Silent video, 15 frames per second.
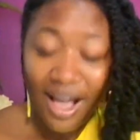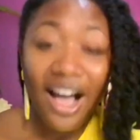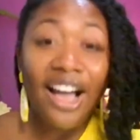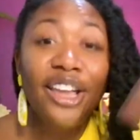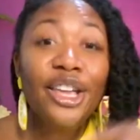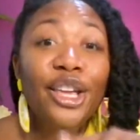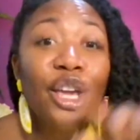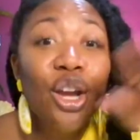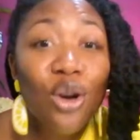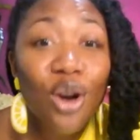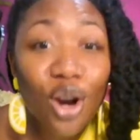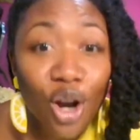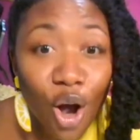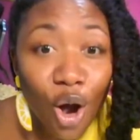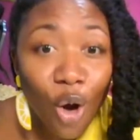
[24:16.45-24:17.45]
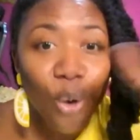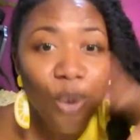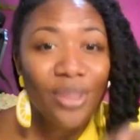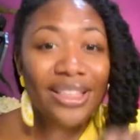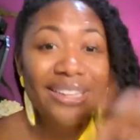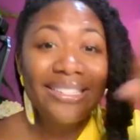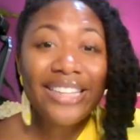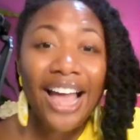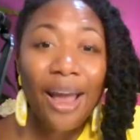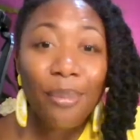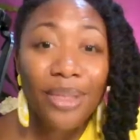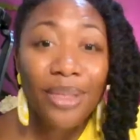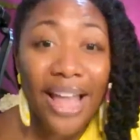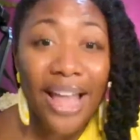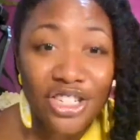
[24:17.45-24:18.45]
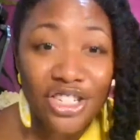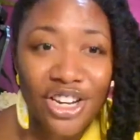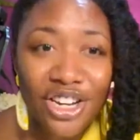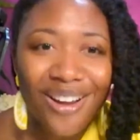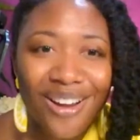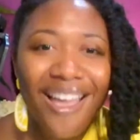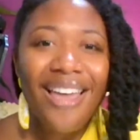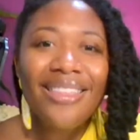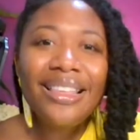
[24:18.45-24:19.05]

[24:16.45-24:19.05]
A year ago, this time last year,